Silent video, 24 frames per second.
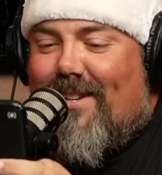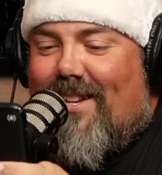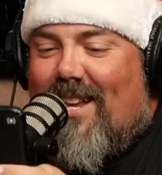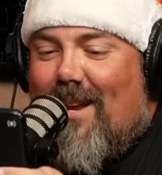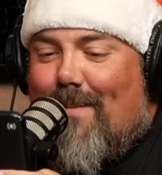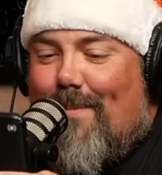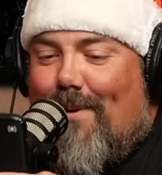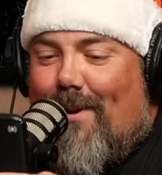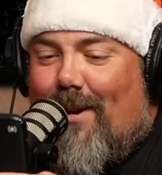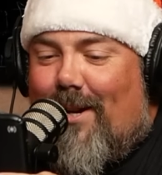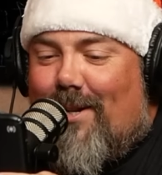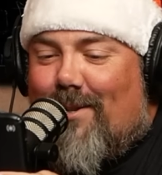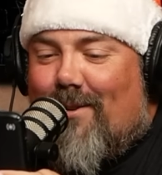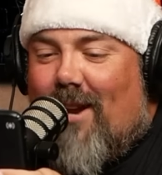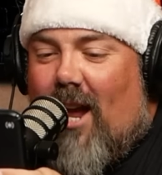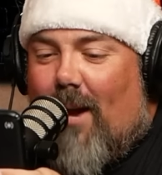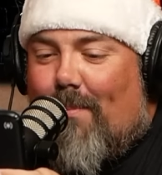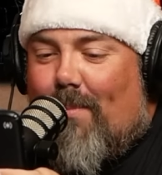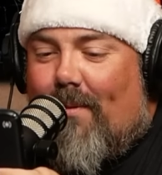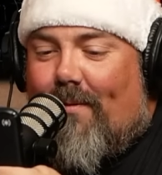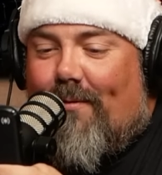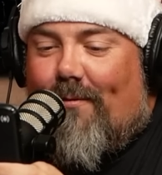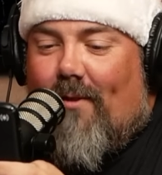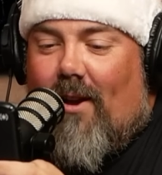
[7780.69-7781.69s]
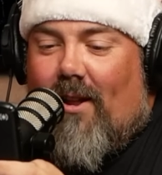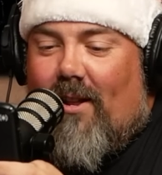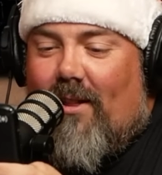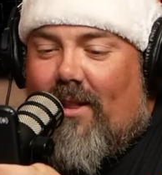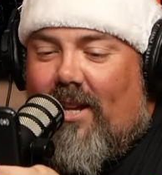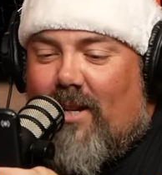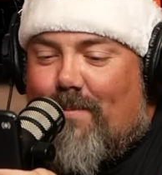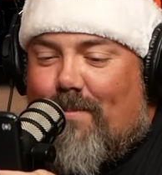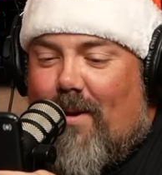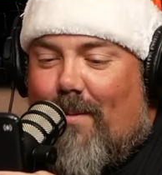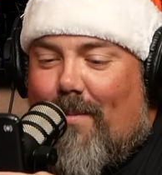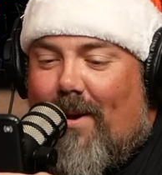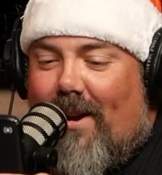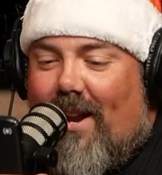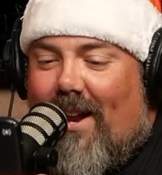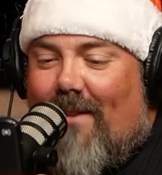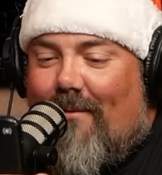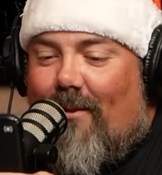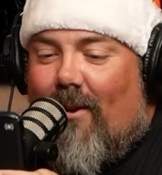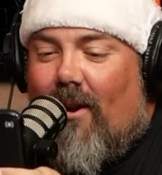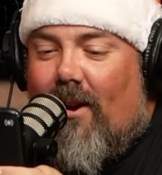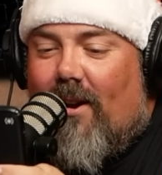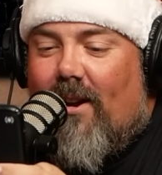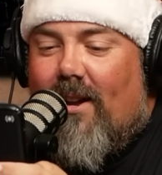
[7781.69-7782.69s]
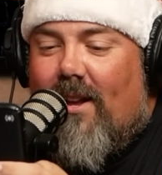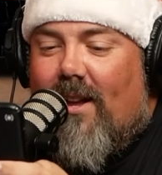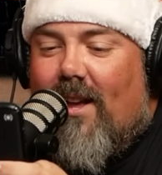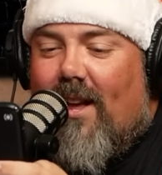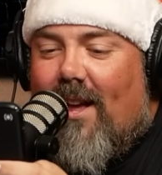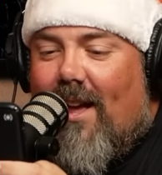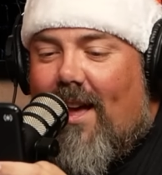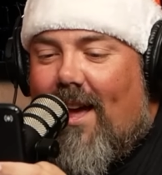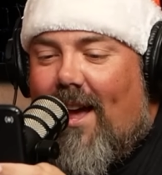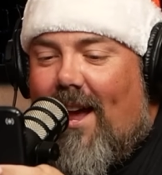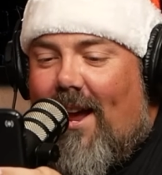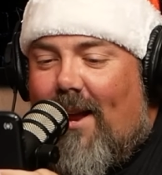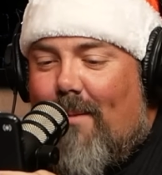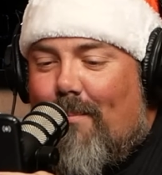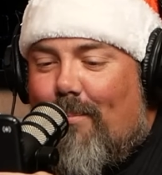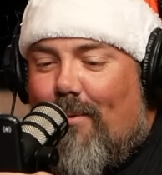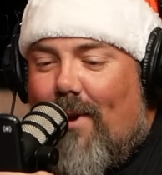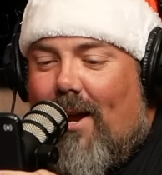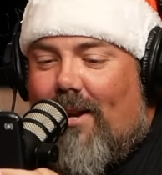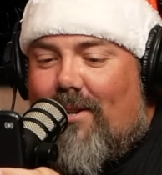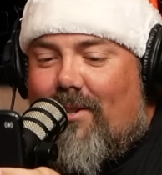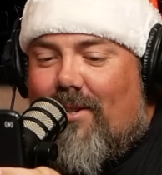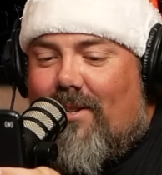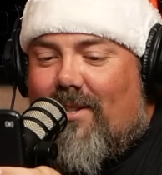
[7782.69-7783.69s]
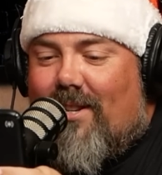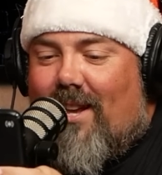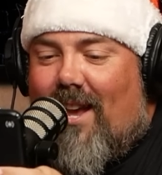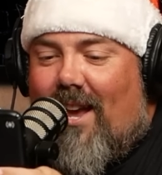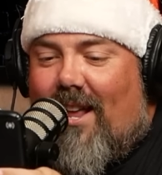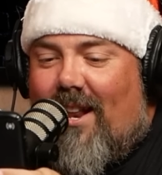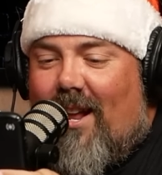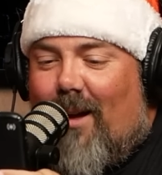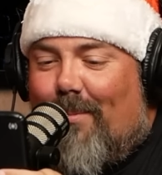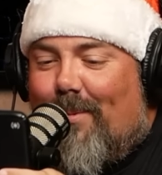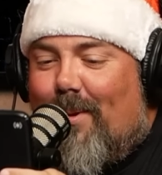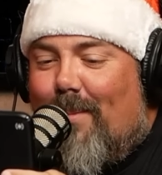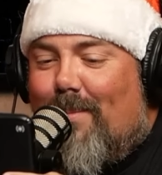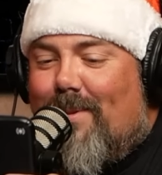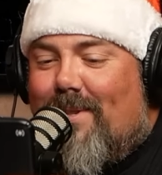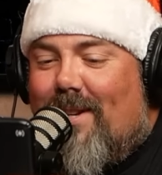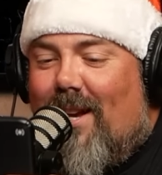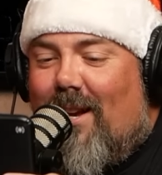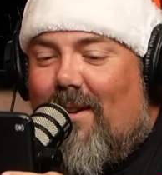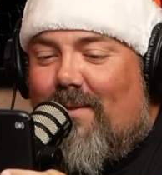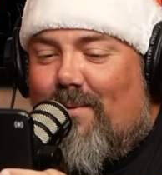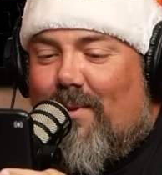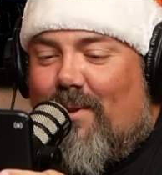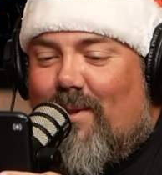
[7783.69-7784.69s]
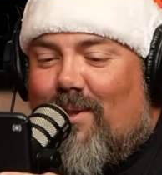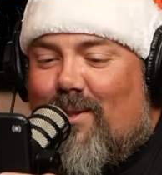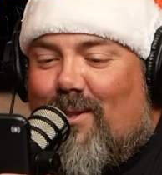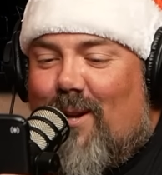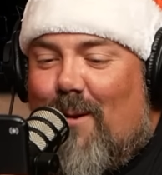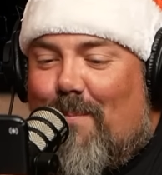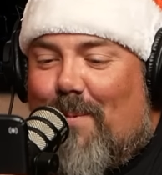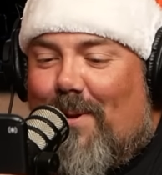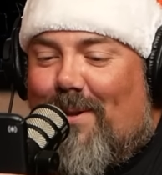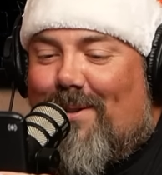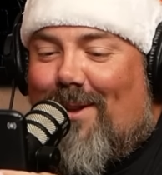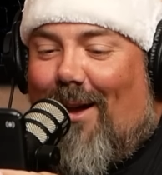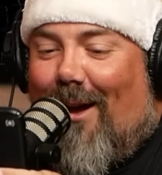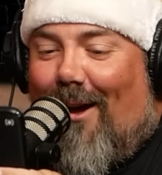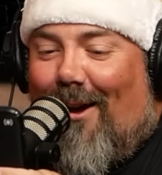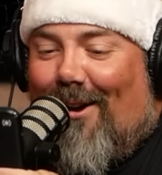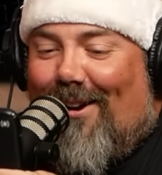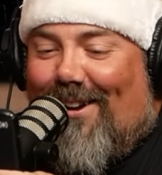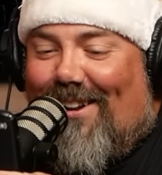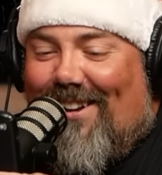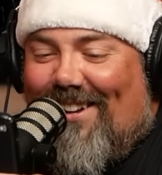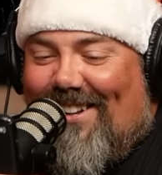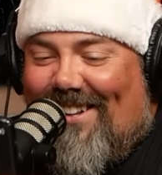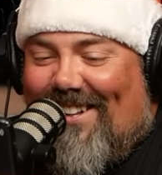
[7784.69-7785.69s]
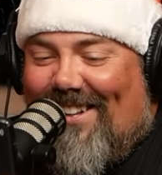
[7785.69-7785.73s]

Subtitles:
to keep it on track, but Freddie, they spelled my name wrong, and Brett just can't help themselves with stupid talk.